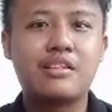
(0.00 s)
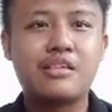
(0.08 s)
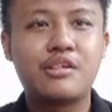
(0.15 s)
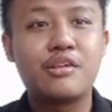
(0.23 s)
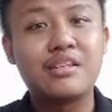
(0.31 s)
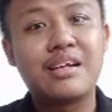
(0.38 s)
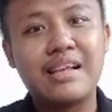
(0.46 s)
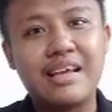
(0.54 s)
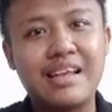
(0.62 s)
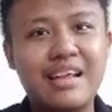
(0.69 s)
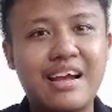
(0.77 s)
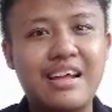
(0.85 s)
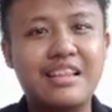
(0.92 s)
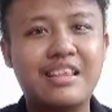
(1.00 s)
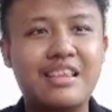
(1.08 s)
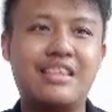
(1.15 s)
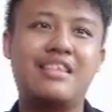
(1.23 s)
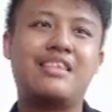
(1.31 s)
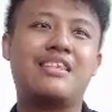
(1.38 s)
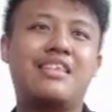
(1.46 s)
total it,
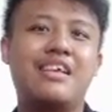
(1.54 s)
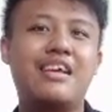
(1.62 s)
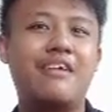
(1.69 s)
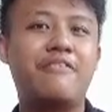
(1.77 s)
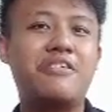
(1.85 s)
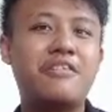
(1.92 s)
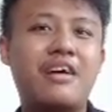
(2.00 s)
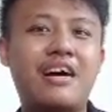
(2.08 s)
and if you